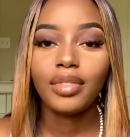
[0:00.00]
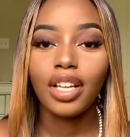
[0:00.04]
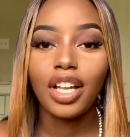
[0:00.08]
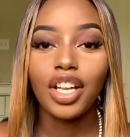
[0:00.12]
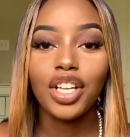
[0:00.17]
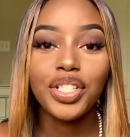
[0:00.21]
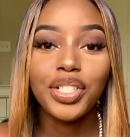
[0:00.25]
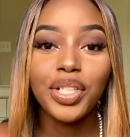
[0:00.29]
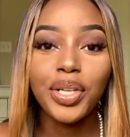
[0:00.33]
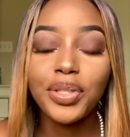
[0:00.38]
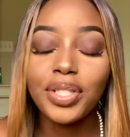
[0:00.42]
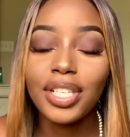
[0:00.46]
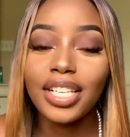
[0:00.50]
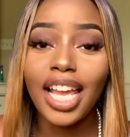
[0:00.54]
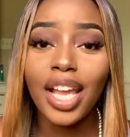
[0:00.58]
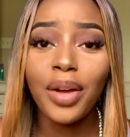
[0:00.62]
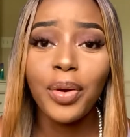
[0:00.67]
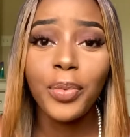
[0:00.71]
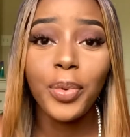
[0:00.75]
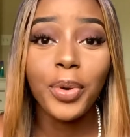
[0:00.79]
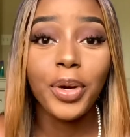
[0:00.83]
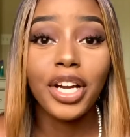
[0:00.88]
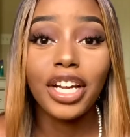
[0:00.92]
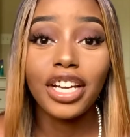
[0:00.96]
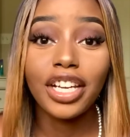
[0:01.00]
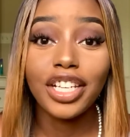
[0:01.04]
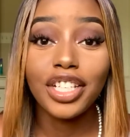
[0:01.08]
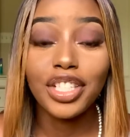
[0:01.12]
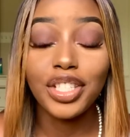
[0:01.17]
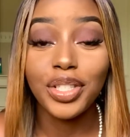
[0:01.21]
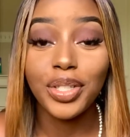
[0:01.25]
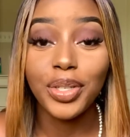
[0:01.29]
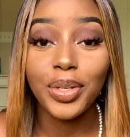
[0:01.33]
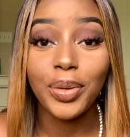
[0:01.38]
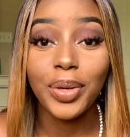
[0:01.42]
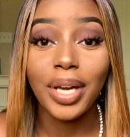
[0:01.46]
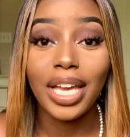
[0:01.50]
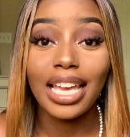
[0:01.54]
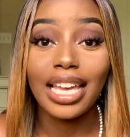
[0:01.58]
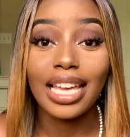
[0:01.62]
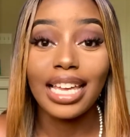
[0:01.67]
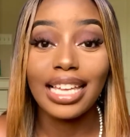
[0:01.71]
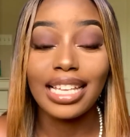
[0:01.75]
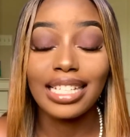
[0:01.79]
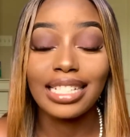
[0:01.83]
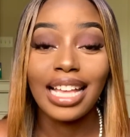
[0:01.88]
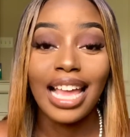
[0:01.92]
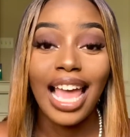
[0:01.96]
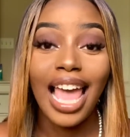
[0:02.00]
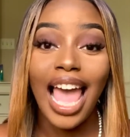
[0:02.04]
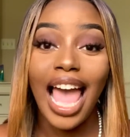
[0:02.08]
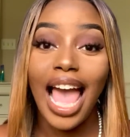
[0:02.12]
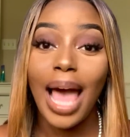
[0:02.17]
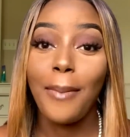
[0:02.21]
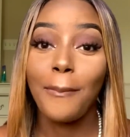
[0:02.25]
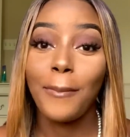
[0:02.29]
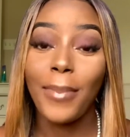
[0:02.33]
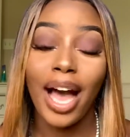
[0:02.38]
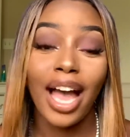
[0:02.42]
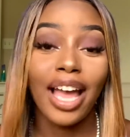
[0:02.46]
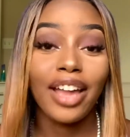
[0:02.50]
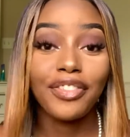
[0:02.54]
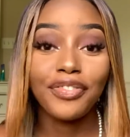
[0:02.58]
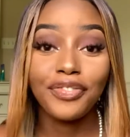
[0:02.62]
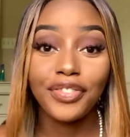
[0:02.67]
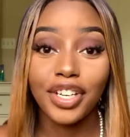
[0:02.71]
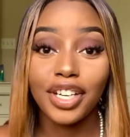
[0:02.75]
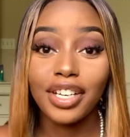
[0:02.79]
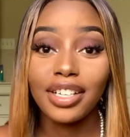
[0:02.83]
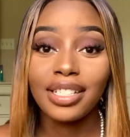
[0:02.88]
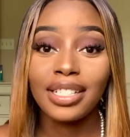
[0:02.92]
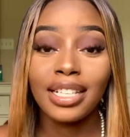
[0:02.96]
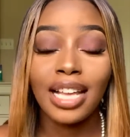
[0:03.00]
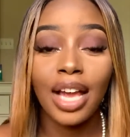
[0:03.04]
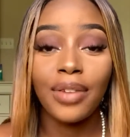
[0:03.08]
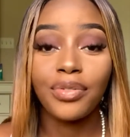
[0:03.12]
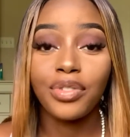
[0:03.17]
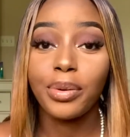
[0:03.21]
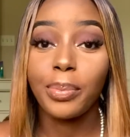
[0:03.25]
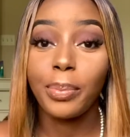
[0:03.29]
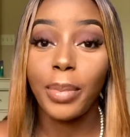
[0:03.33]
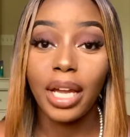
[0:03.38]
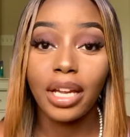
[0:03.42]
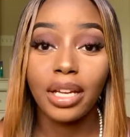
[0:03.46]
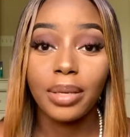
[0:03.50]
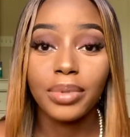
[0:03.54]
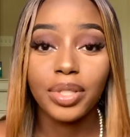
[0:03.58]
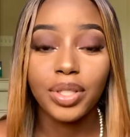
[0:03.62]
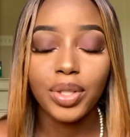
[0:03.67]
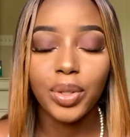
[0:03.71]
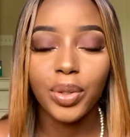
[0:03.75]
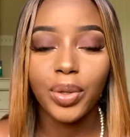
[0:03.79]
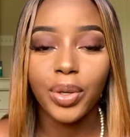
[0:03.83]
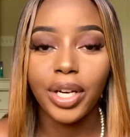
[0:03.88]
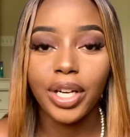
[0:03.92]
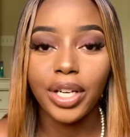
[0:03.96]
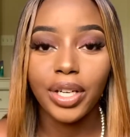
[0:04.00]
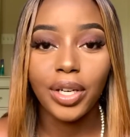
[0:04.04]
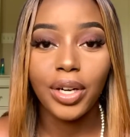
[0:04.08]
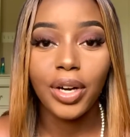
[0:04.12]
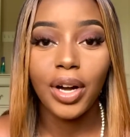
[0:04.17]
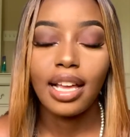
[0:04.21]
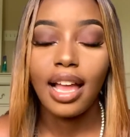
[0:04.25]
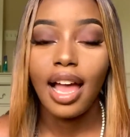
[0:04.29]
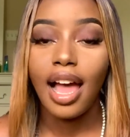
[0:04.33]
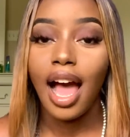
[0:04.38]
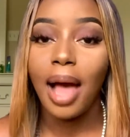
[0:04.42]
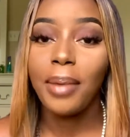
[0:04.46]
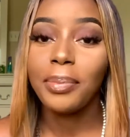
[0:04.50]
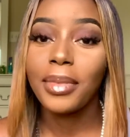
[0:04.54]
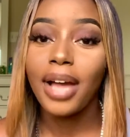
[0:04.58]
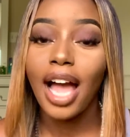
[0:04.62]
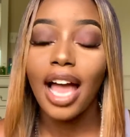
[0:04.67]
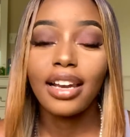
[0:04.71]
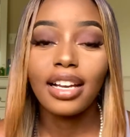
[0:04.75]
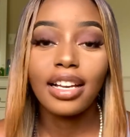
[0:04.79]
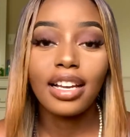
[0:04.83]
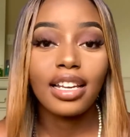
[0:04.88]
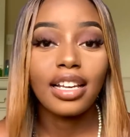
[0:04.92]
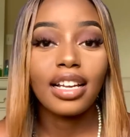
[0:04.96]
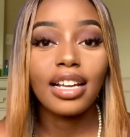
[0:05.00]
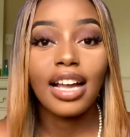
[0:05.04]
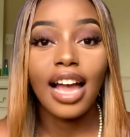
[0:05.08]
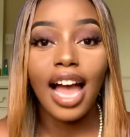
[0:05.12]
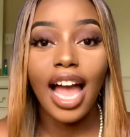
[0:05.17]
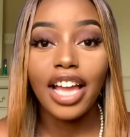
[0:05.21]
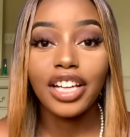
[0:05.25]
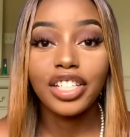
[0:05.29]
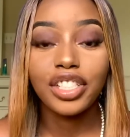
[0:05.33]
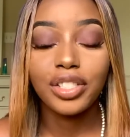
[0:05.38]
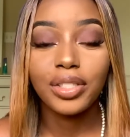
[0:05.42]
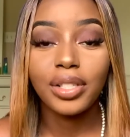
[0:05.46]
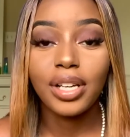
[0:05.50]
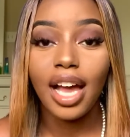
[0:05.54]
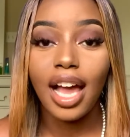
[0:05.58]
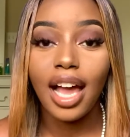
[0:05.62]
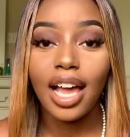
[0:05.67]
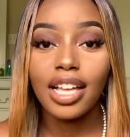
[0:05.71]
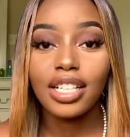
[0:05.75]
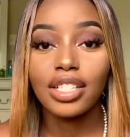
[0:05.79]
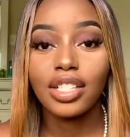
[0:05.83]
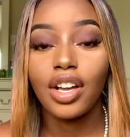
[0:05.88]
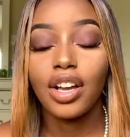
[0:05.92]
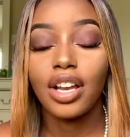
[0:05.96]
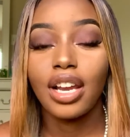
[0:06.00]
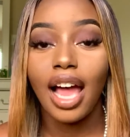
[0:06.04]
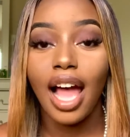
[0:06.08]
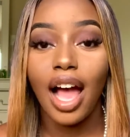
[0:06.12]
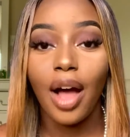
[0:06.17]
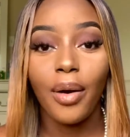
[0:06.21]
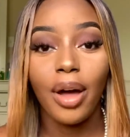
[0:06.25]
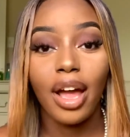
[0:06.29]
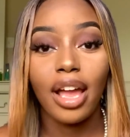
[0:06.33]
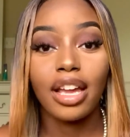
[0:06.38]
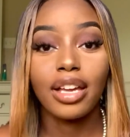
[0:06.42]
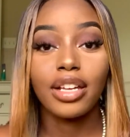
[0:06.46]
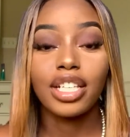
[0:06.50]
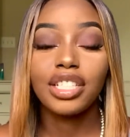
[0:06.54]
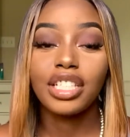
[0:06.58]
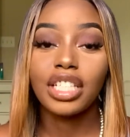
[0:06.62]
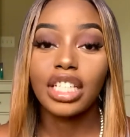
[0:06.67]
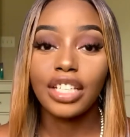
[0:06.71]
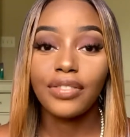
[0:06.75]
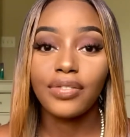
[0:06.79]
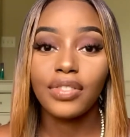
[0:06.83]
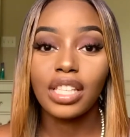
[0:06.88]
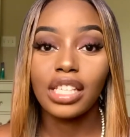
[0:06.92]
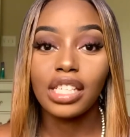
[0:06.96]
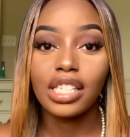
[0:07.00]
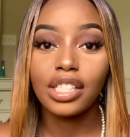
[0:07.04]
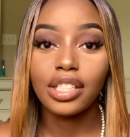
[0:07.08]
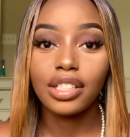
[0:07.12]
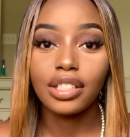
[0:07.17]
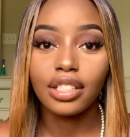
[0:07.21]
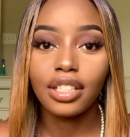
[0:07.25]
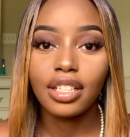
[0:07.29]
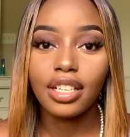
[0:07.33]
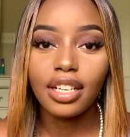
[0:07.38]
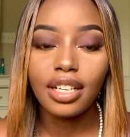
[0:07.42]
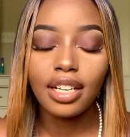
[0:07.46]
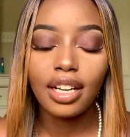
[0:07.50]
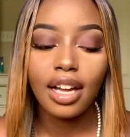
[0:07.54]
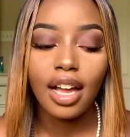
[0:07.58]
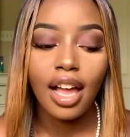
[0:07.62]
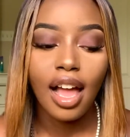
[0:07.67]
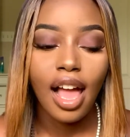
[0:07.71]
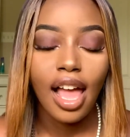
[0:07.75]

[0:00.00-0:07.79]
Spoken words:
So today what we're gonna do is my first ever makeup tutorial. I'm kind of gonna guide you guys on how I achieve this look.